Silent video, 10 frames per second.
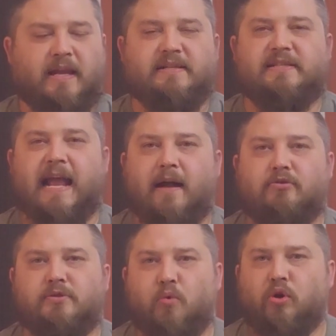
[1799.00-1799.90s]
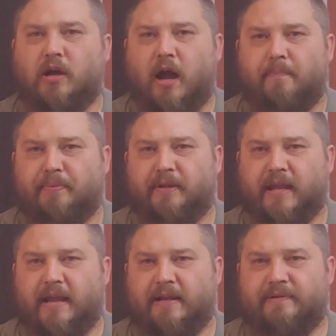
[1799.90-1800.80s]
It sounds more
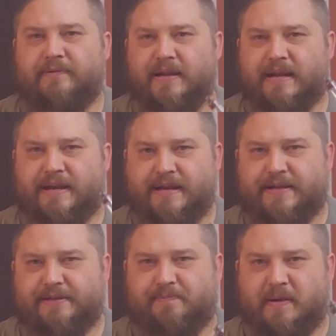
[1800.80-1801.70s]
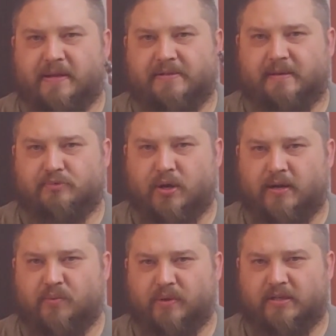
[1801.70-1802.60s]
complicated than it is because I'm
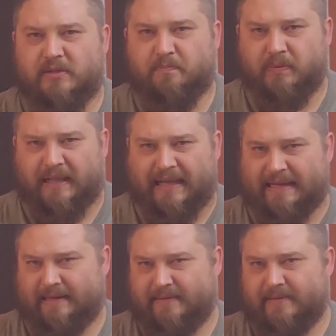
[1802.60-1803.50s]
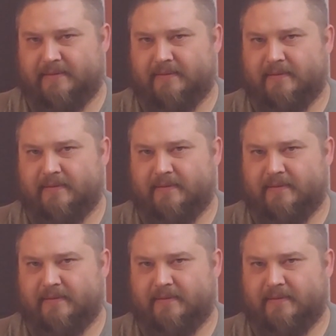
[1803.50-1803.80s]
trying to explain it.